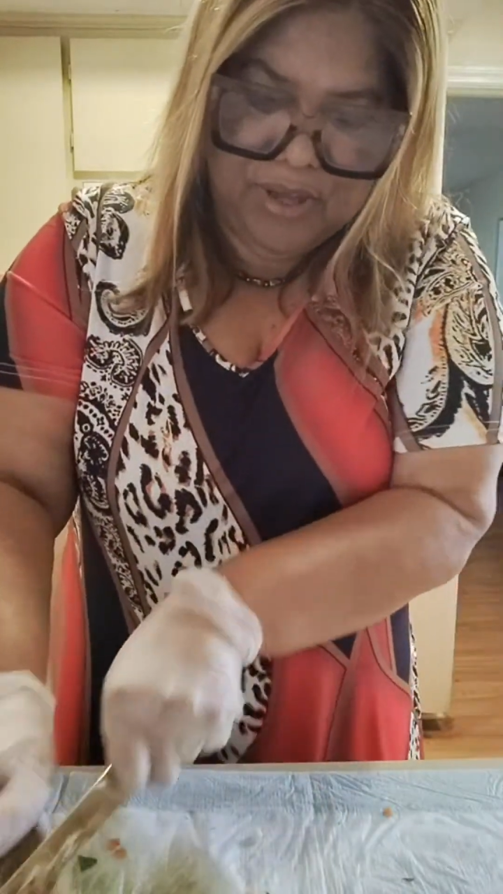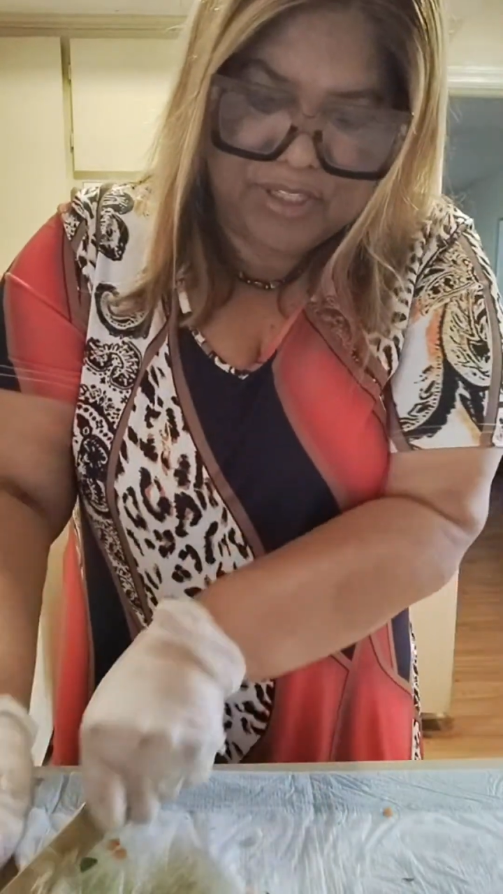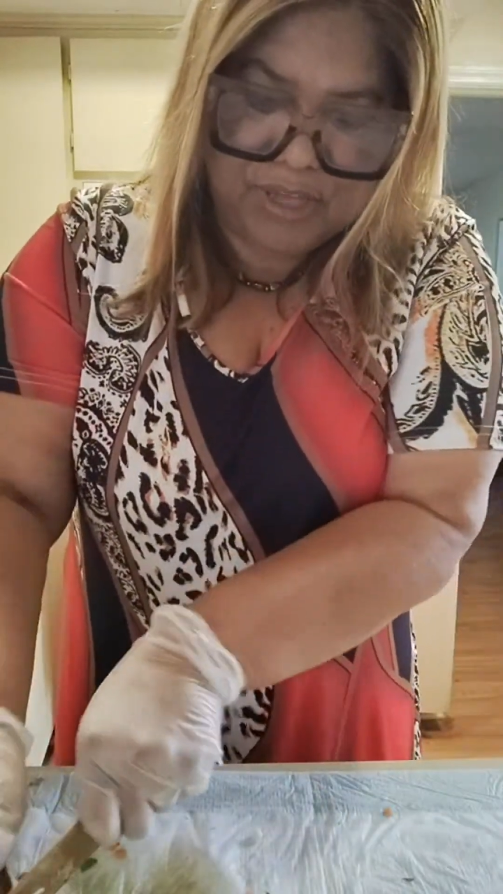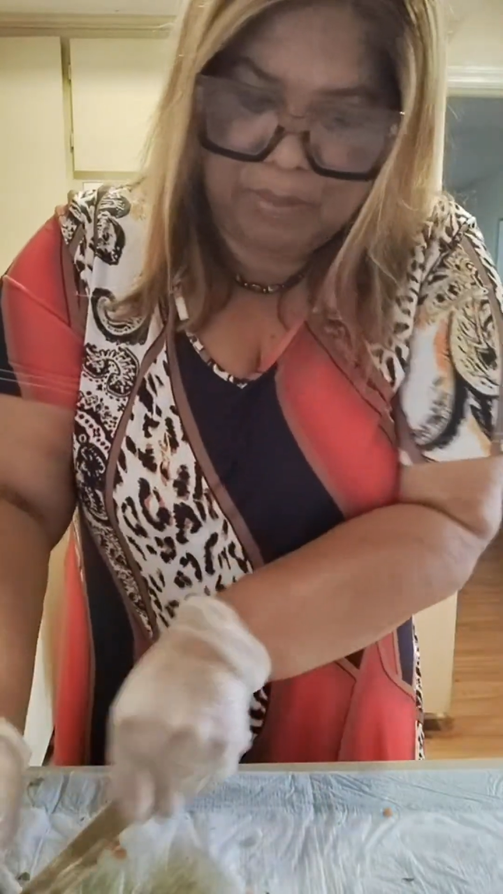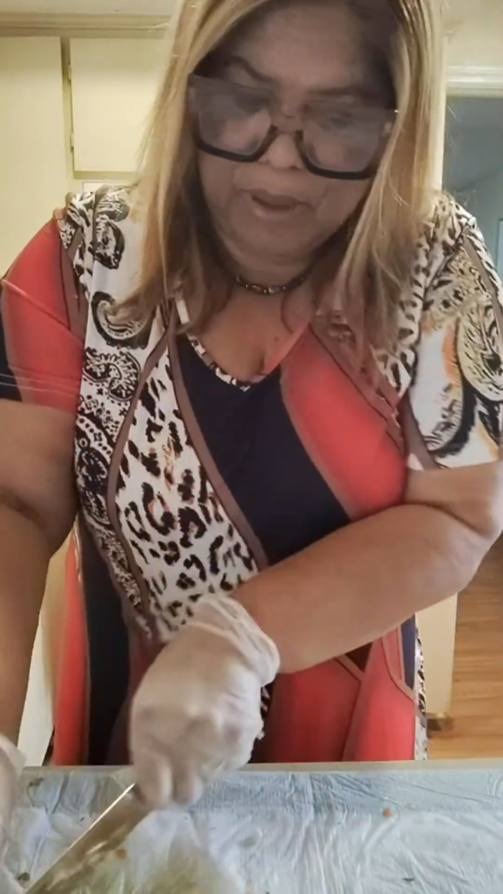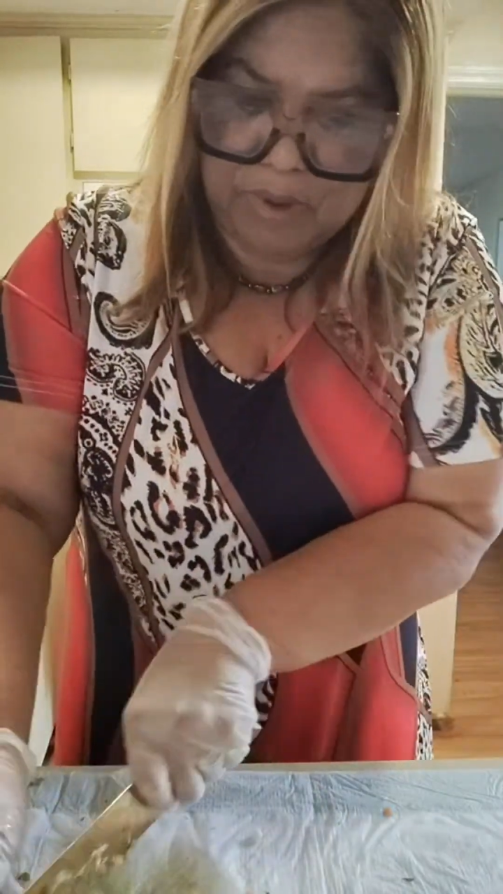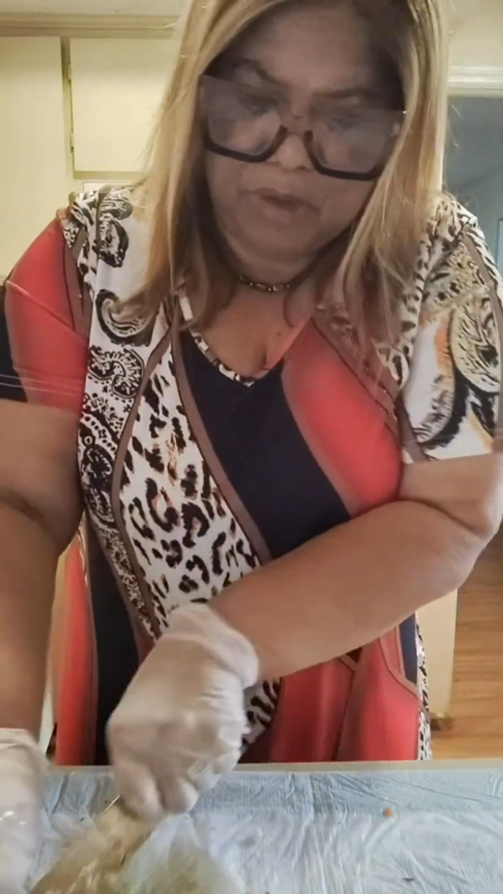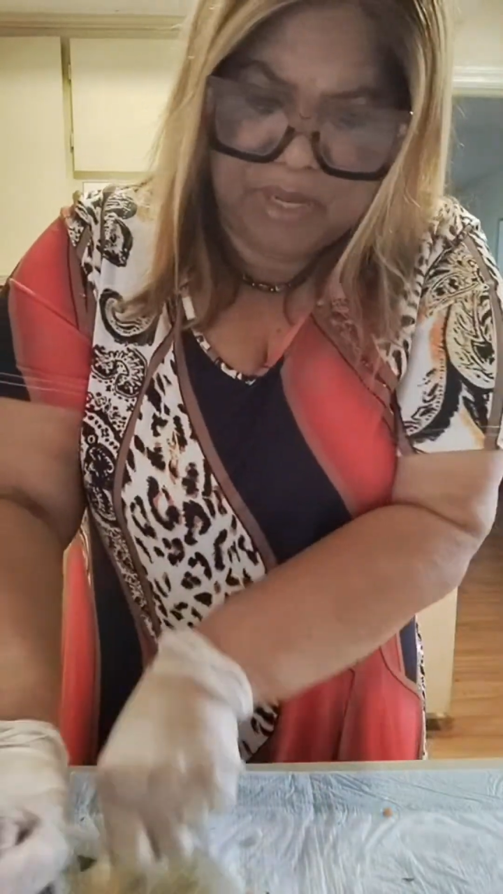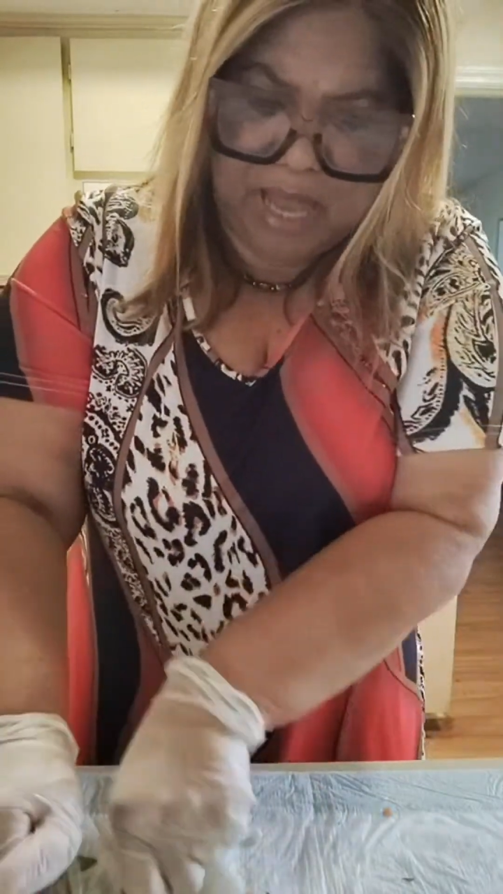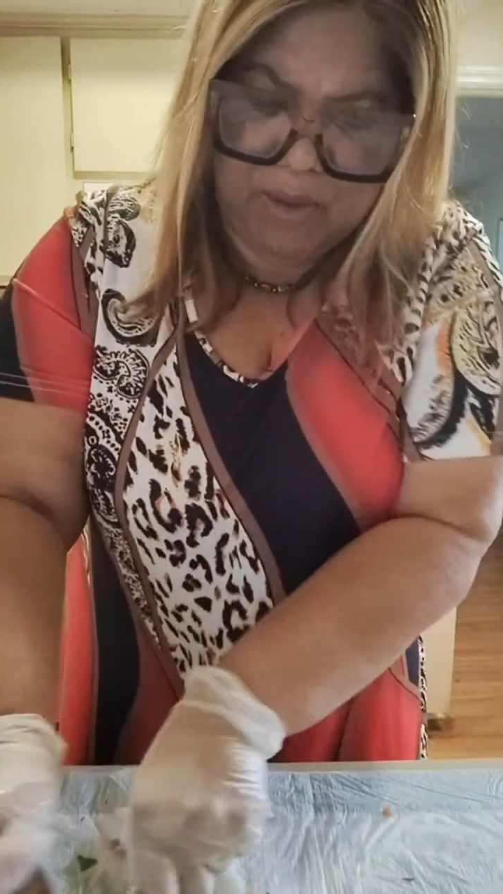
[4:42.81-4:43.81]
Some people
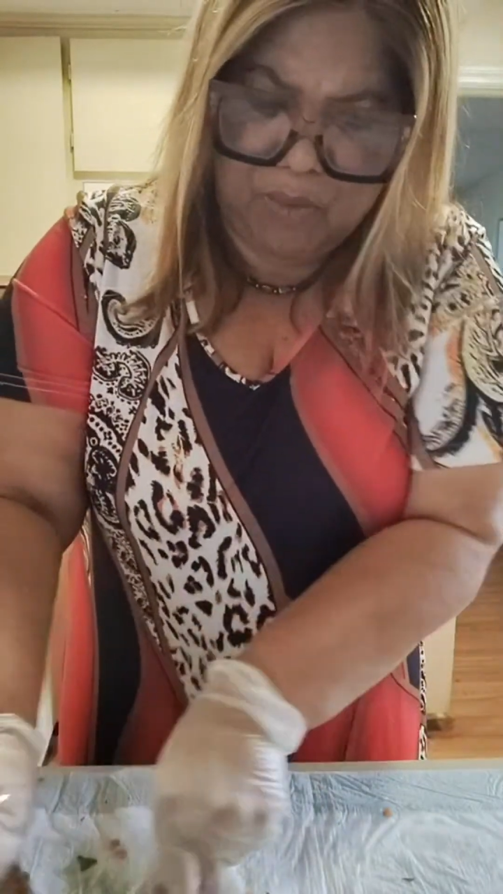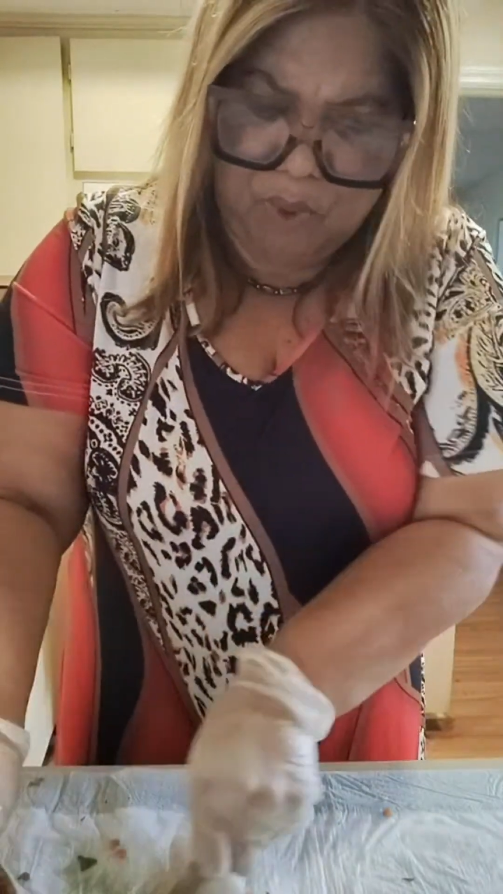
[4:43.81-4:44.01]
gonna be like,